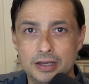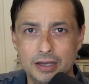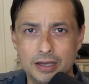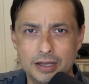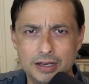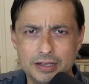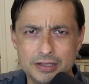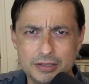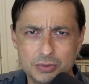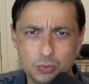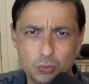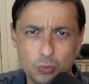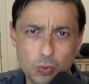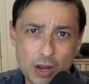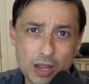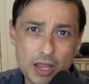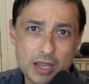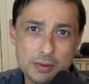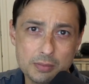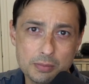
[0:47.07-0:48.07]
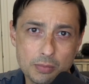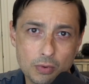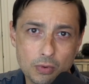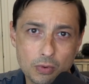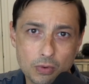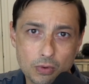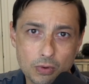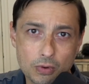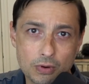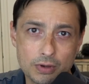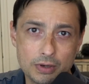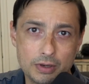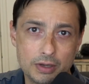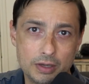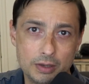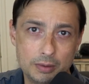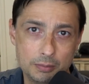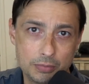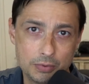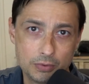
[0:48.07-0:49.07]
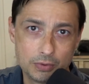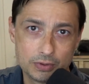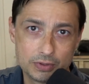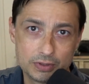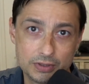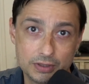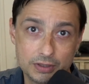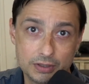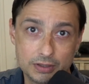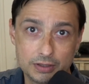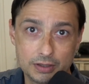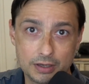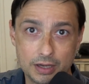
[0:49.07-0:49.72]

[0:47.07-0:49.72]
It is way more important